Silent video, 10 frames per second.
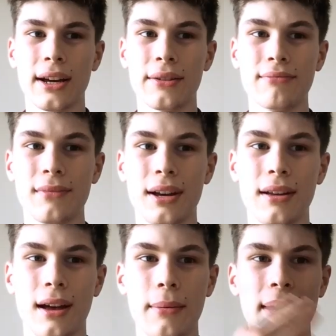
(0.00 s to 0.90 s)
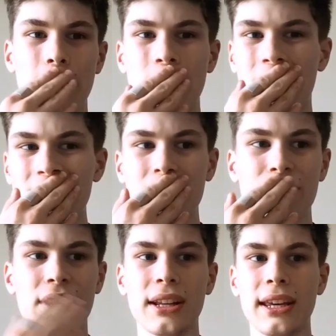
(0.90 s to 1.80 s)
I mean, I don't
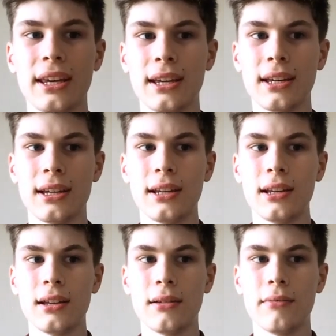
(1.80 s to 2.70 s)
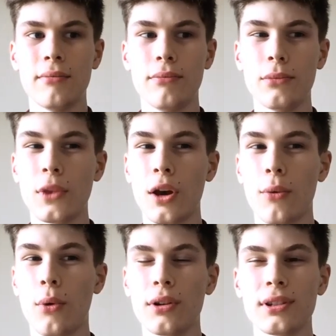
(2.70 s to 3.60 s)
really know
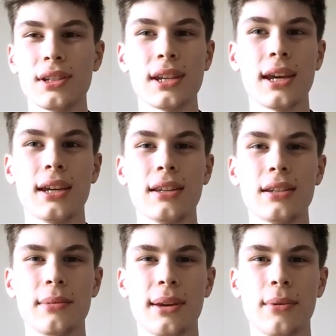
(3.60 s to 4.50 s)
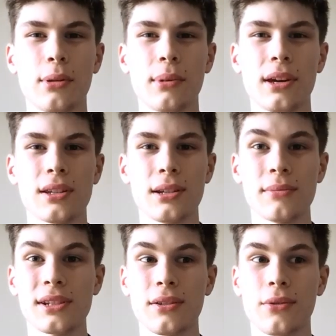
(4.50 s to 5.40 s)
what to say to begin with, because
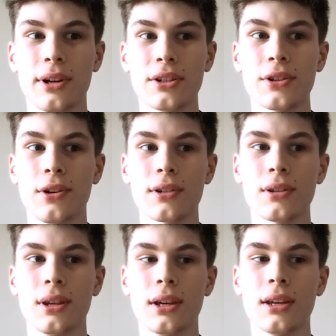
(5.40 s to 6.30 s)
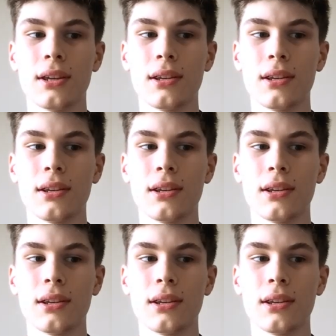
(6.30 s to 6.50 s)
I'm still quite shocked that